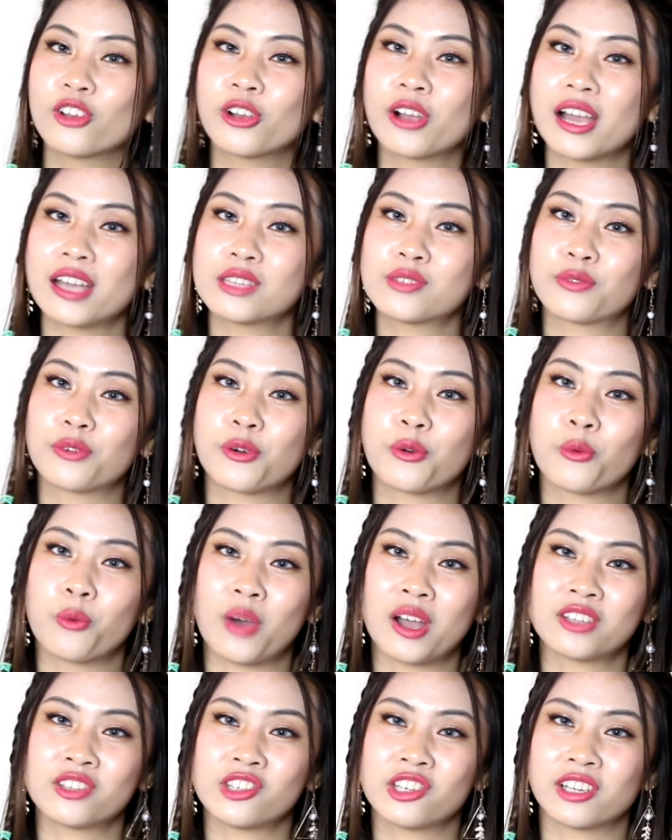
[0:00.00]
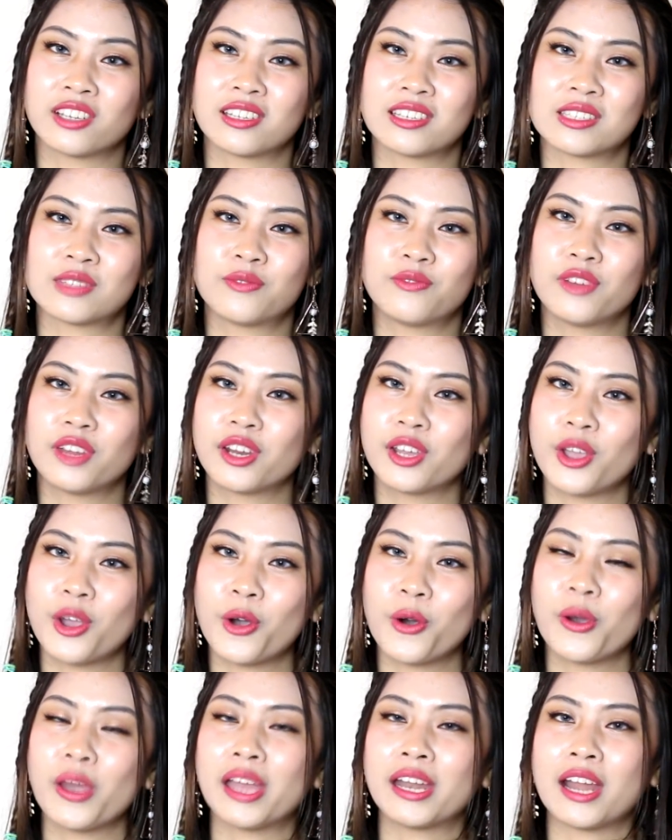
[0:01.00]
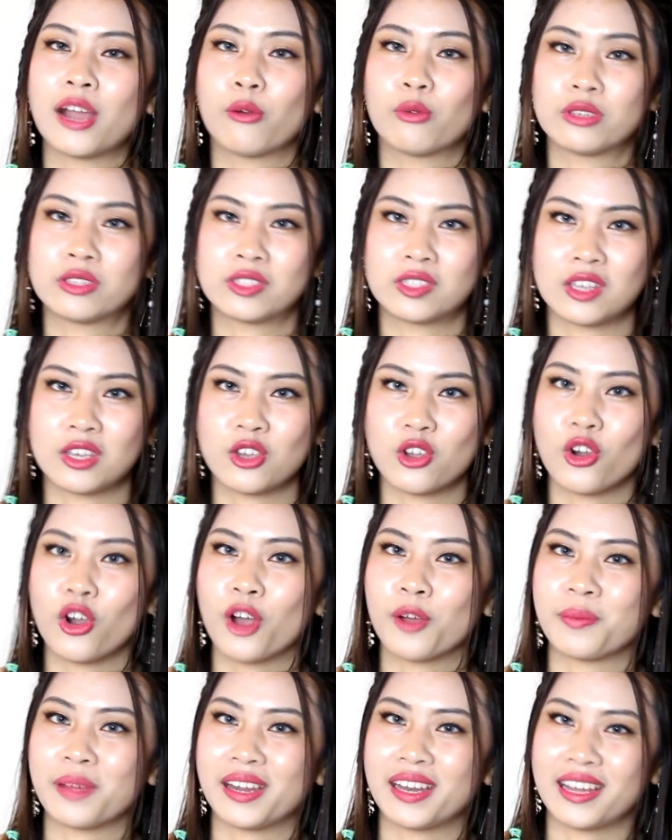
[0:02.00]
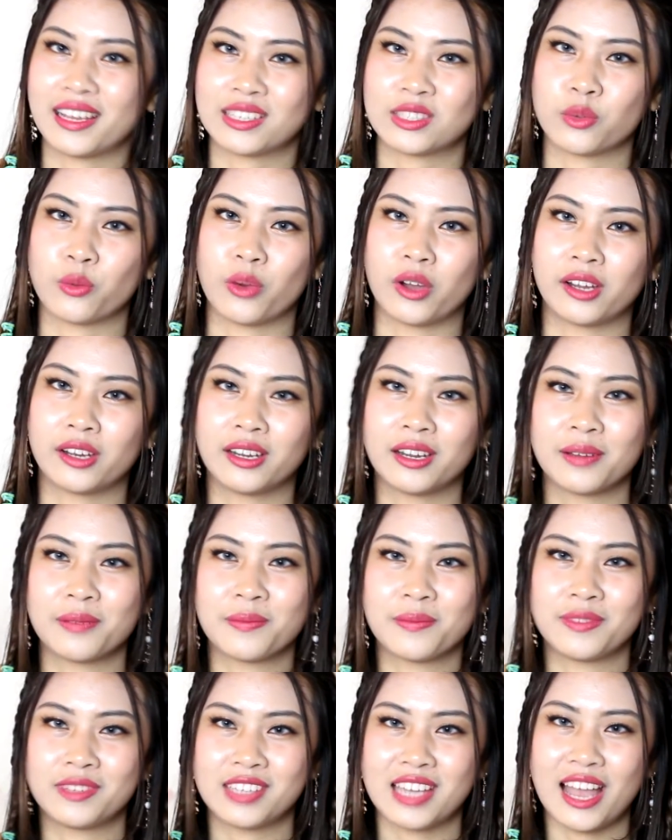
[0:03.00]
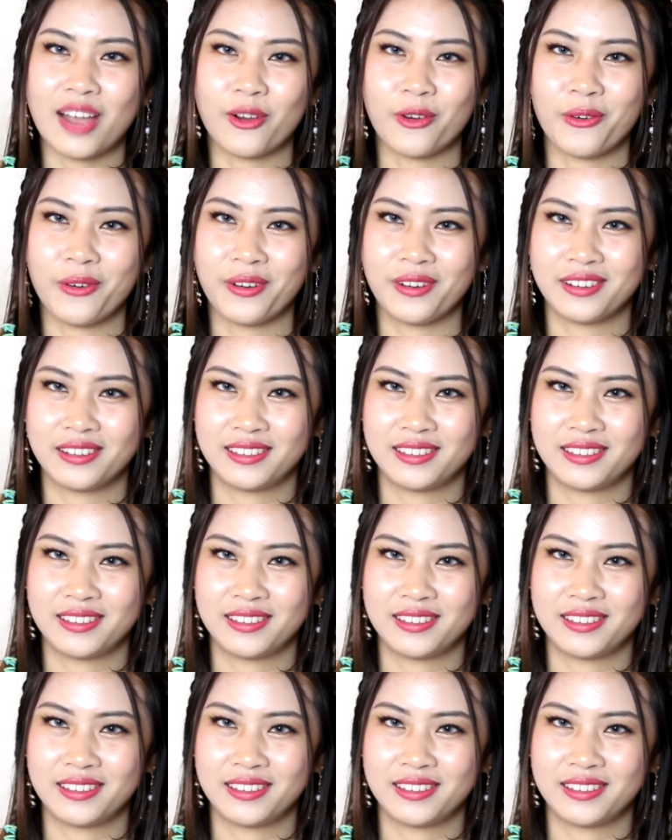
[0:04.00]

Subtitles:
you guys for watching this video, and I will see you on my next one. Ciao!